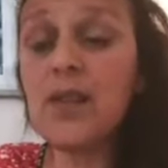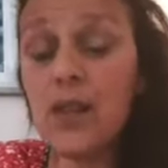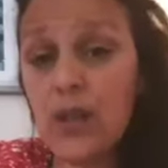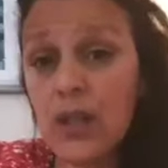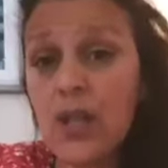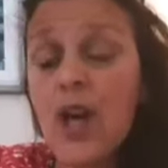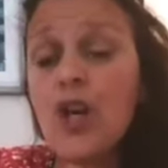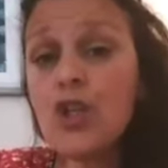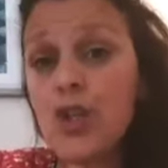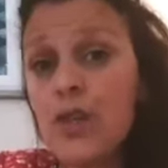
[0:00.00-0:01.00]
So you can
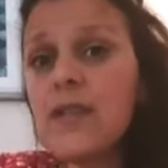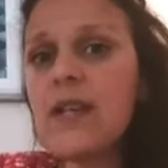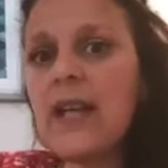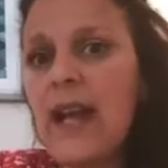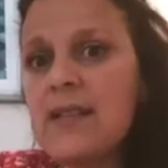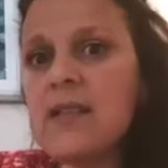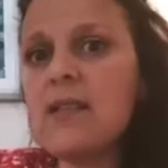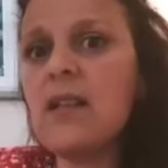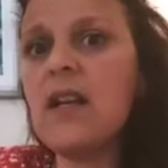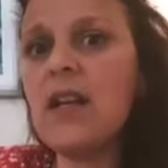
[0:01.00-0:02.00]
choose
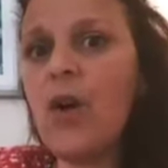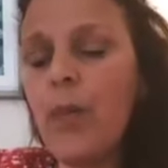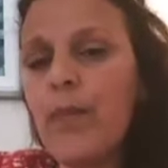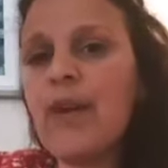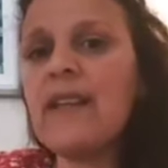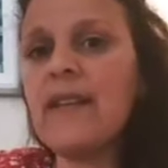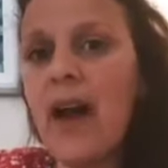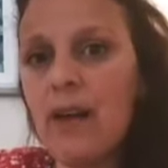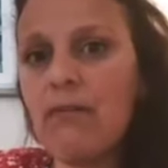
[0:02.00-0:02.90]
cleanses that incorporate that